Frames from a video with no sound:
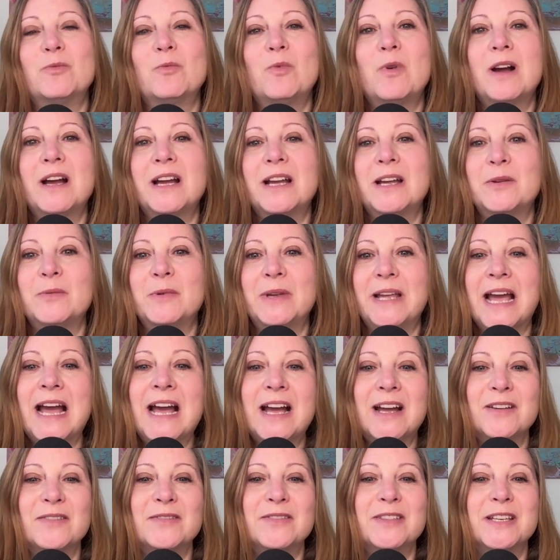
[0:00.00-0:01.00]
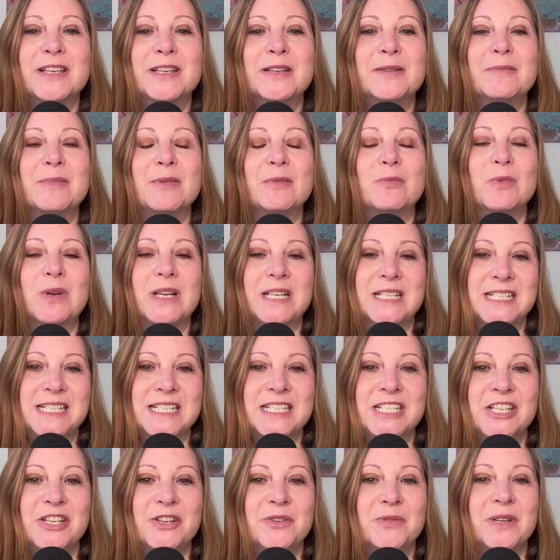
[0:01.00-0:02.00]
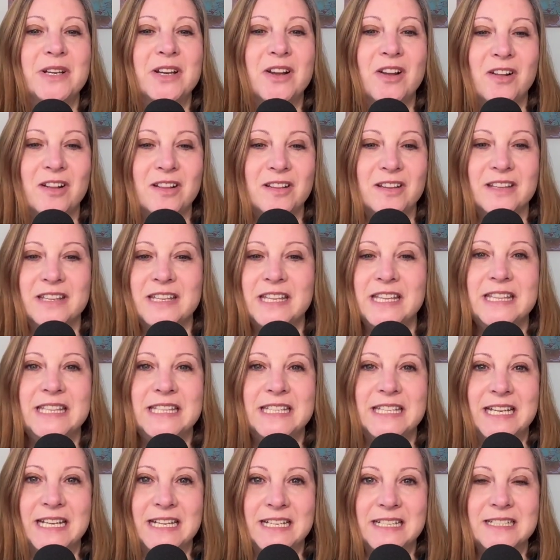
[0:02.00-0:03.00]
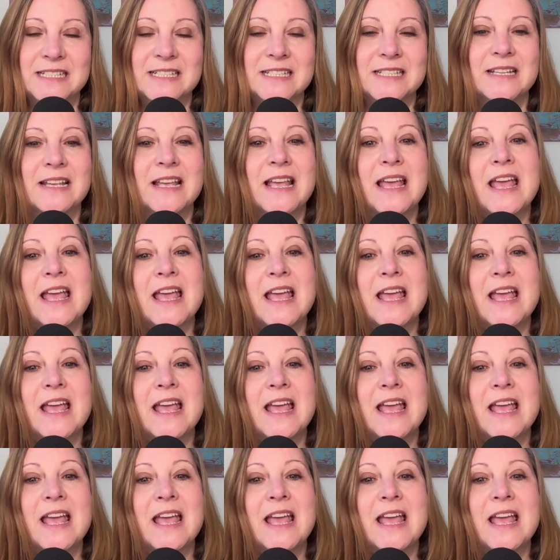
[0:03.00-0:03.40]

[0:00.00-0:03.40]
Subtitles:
why we have them and what to do and all of the things.